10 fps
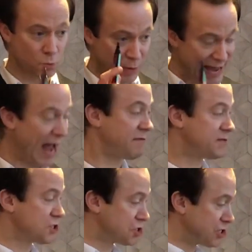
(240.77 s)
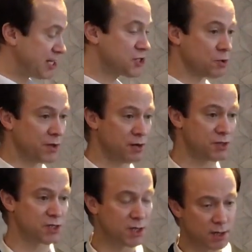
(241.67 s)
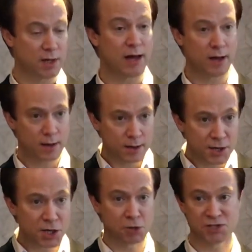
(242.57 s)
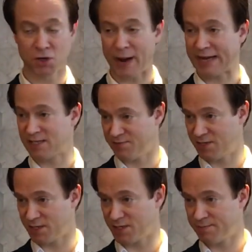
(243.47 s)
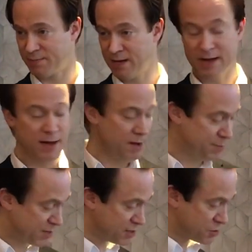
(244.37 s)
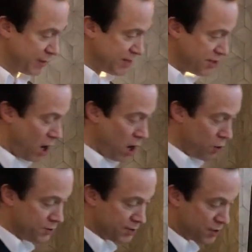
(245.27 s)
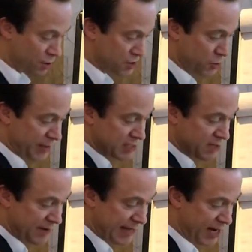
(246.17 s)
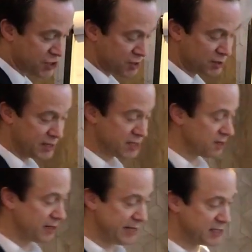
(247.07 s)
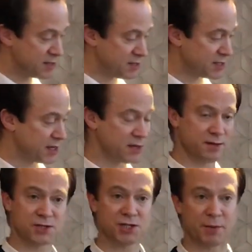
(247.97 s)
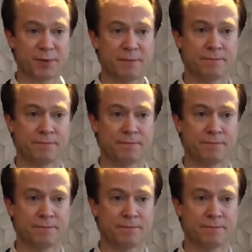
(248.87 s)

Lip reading: we have to schedule those Q2 activities because we know that the consequences of inaction is going to lead to the sinking of the ship.